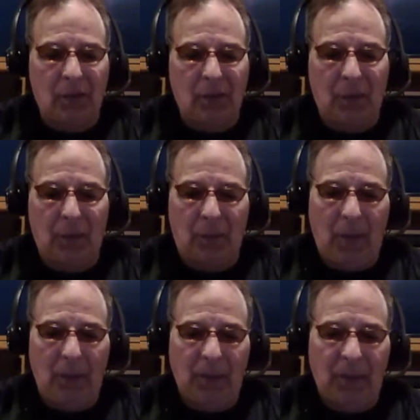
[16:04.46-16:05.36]
for
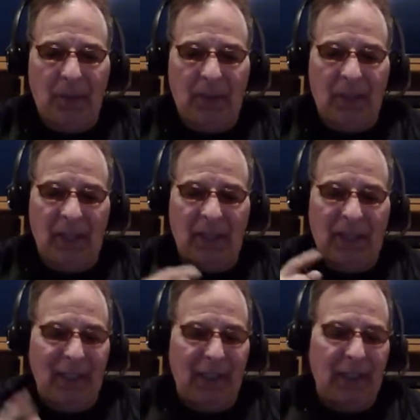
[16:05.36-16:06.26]
public and
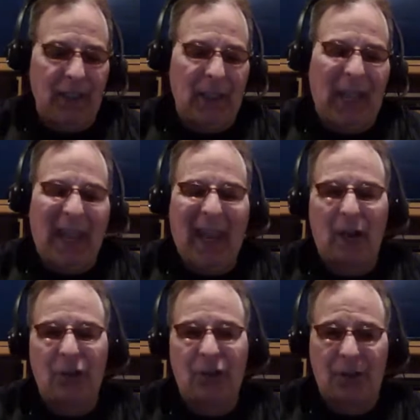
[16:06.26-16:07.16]
Indian
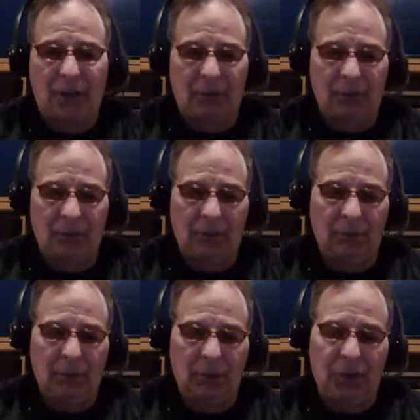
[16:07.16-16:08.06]
housing.
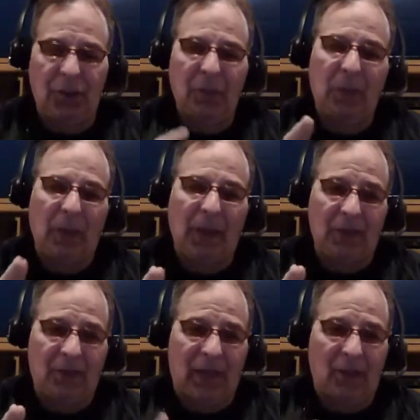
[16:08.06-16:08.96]
And this can be
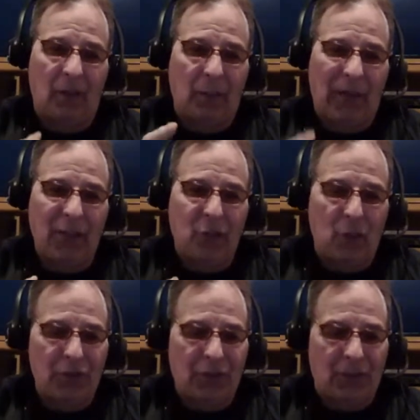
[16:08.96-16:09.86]
found on page
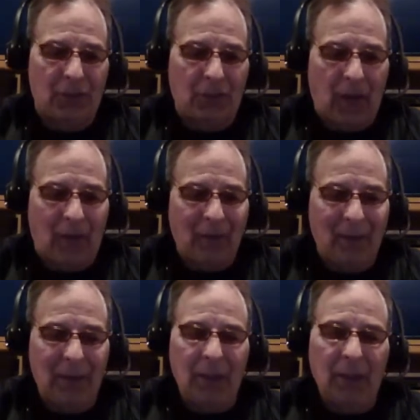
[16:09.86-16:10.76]
175.
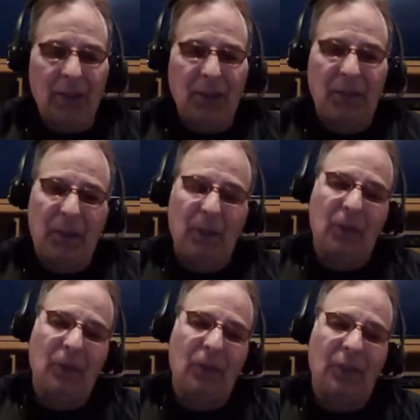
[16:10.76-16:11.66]
These
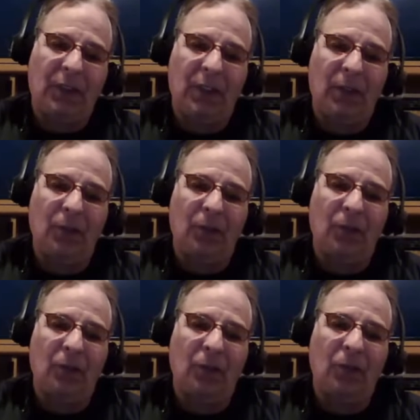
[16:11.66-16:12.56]
people who
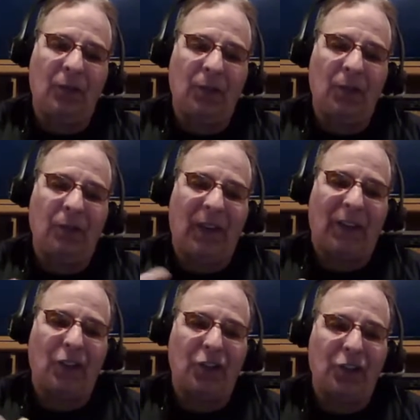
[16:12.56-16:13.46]

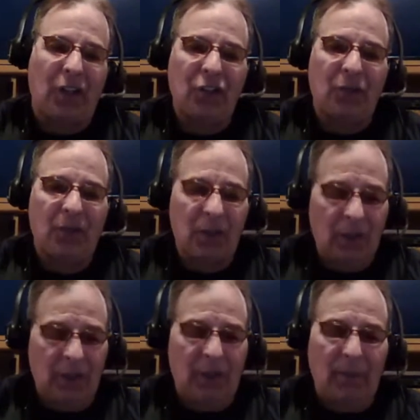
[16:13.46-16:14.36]
founded this country,
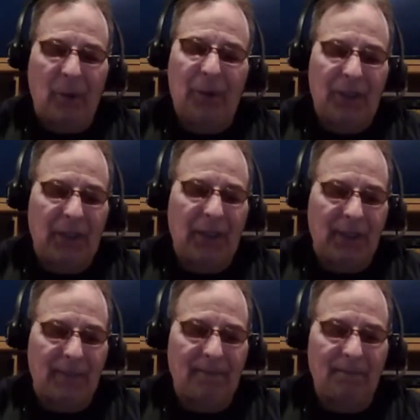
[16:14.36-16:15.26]
the American
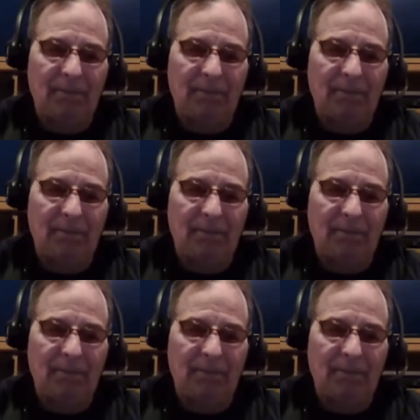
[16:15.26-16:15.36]
Indian.